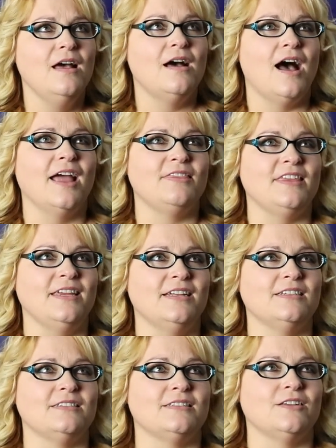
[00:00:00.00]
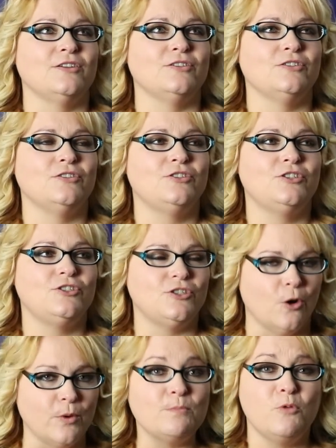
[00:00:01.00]
I think it is
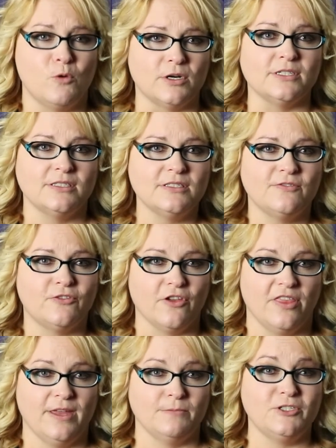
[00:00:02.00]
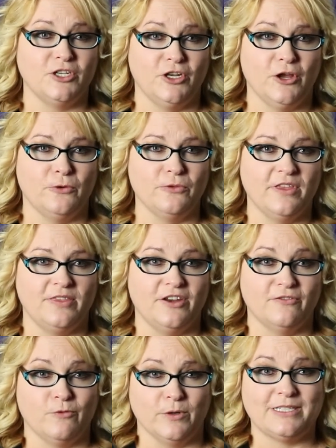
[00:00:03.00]
so important for them to know that their
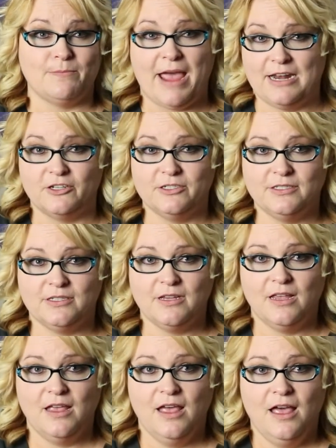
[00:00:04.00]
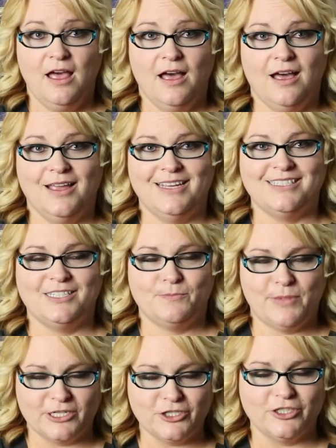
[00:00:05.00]
voice matters,
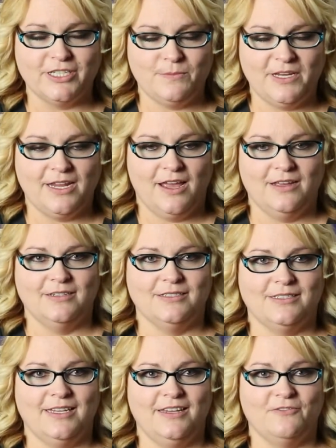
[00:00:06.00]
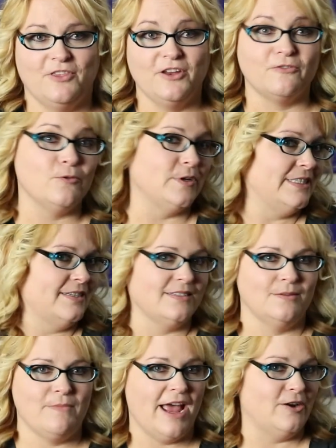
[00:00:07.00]
especially because if their voice
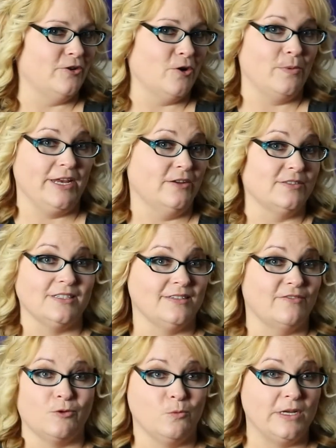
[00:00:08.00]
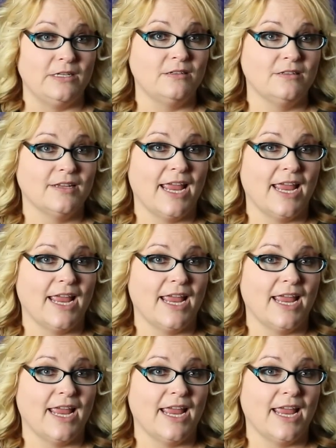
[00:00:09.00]
doesn't matter, nobody else's ever will.